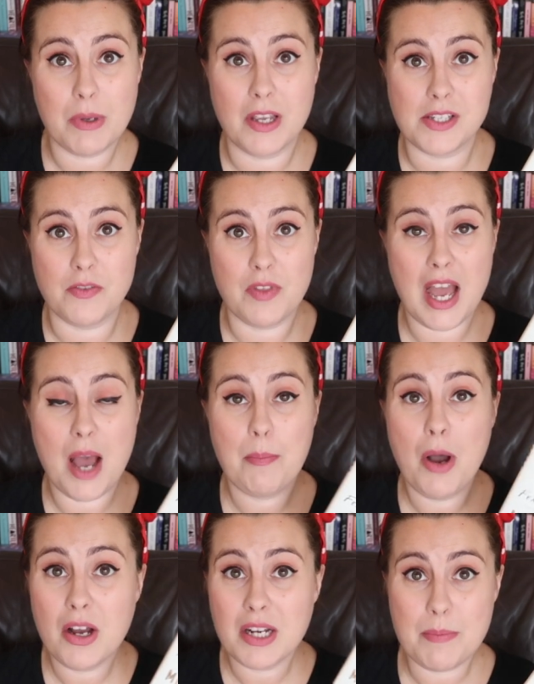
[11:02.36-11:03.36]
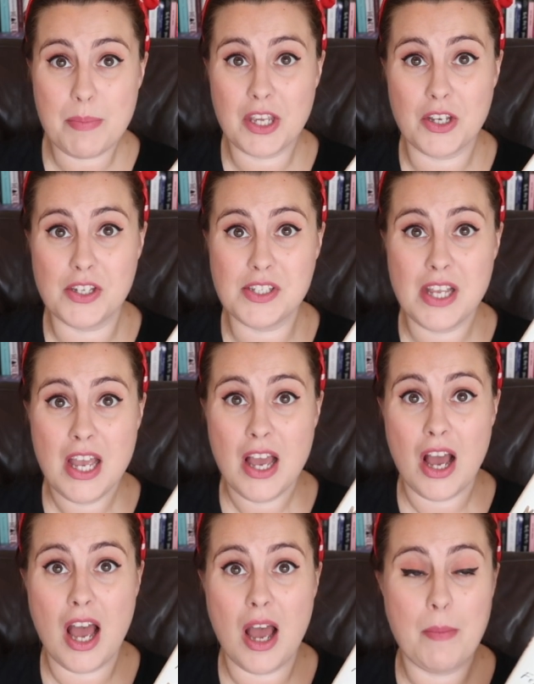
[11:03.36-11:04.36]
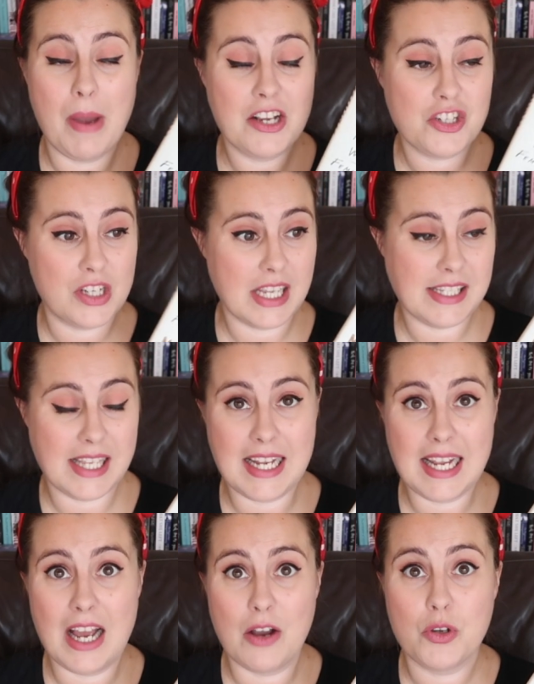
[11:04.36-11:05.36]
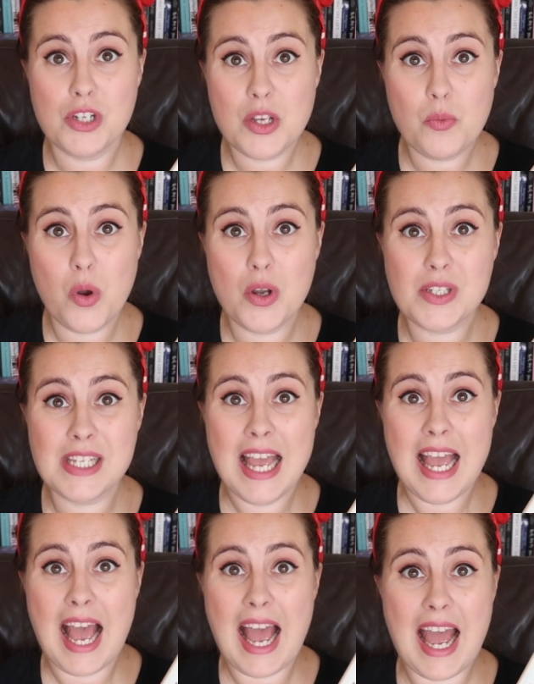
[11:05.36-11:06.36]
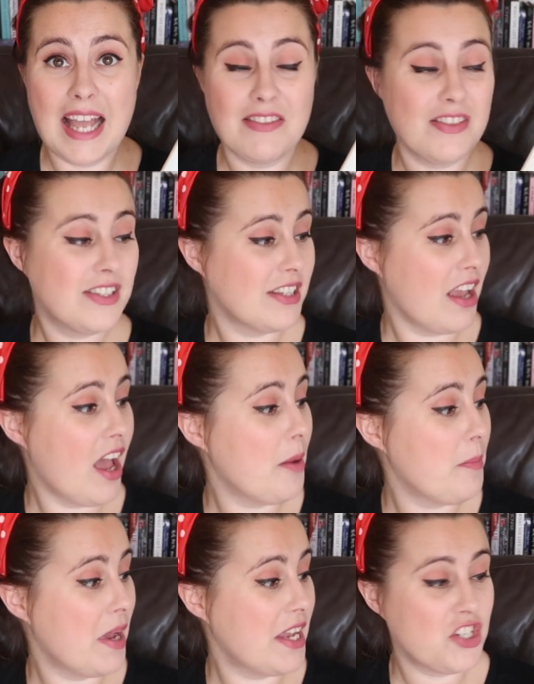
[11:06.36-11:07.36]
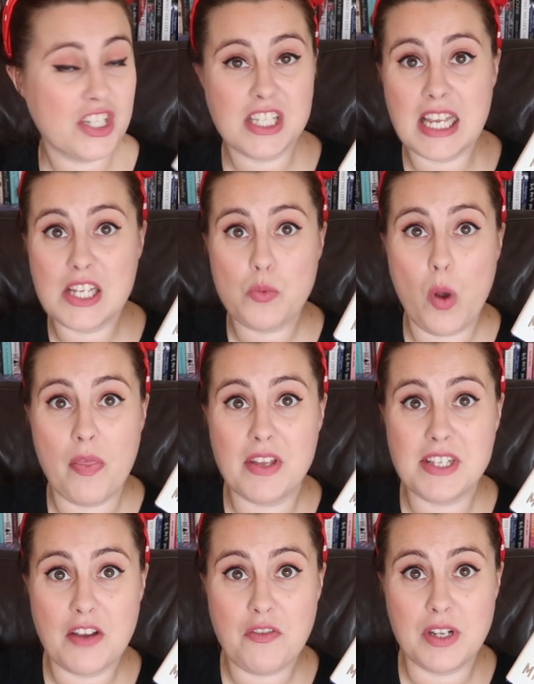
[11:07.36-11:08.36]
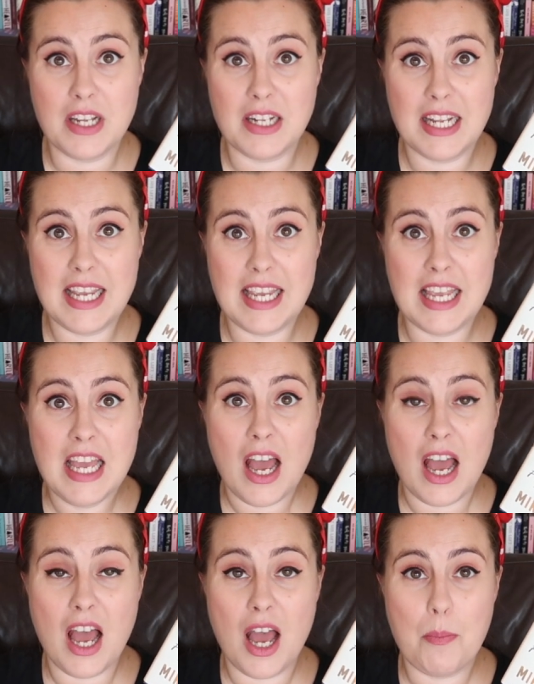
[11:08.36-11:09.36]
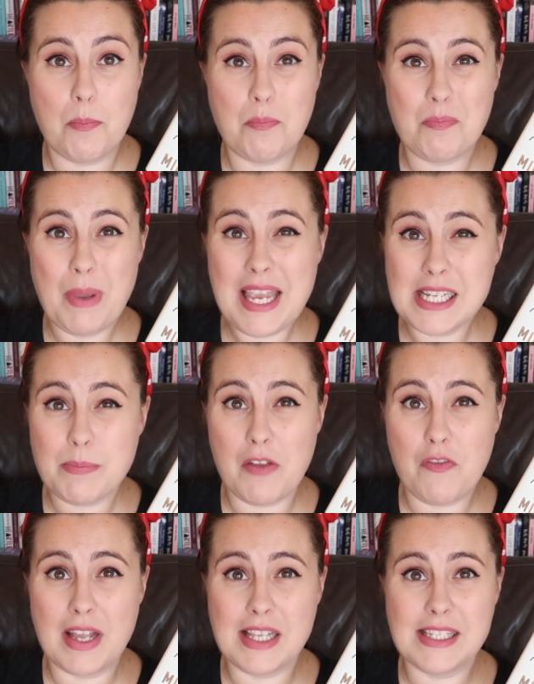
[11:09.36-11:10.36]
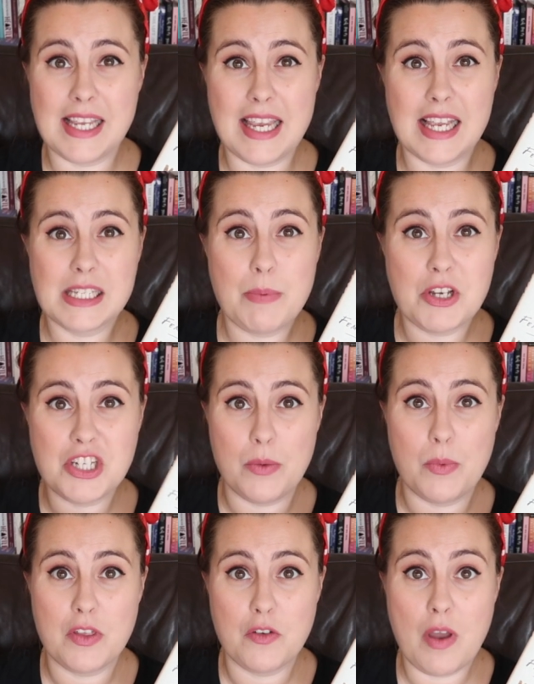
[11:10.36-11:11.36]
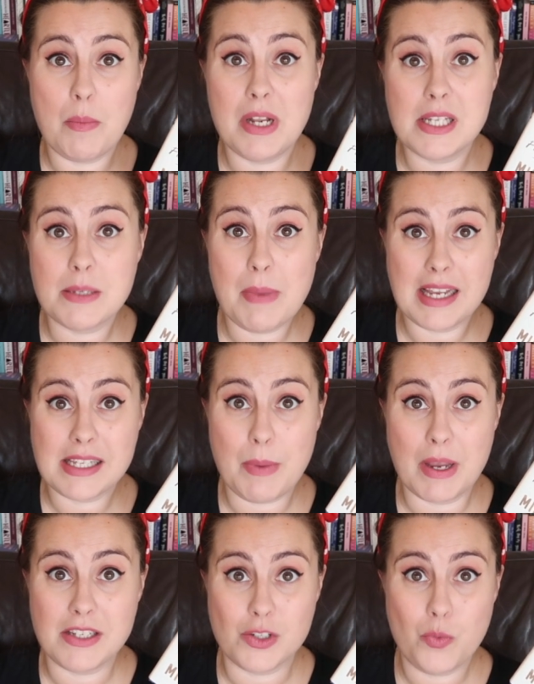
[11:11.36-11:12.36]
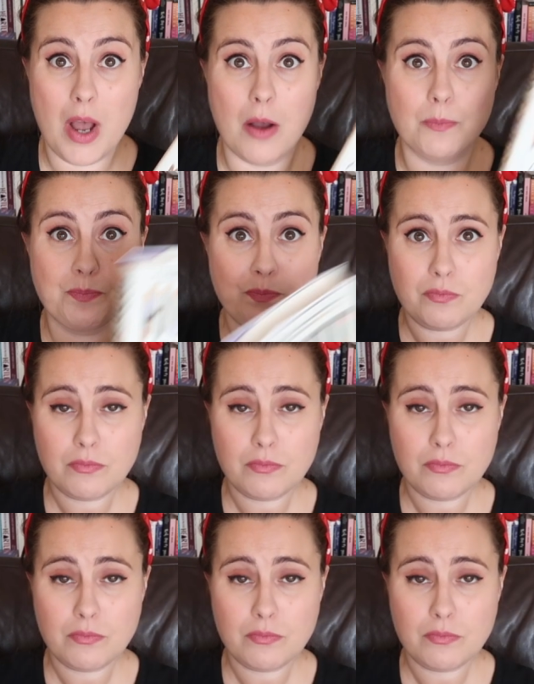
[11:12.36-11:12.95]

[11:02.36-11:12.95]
because of that, partly because Ashley has said how good it was, and it just is one that definitely piques my fancy, especially with the feminism aspect as well.